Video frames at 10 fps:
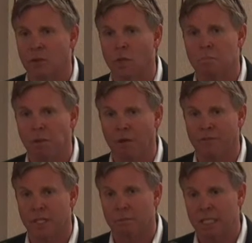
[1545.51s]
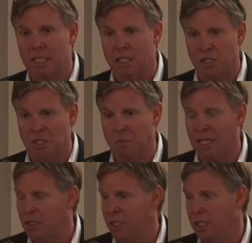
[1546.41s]
We puff them into
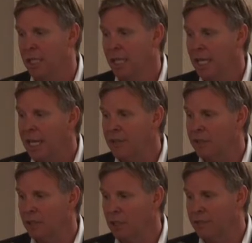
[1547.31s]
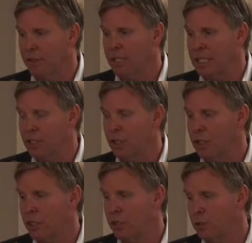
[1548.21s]
suspension, and they're delivered into
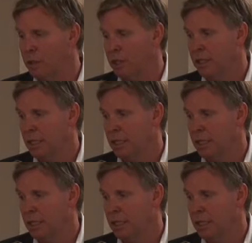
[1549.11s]
the tumor.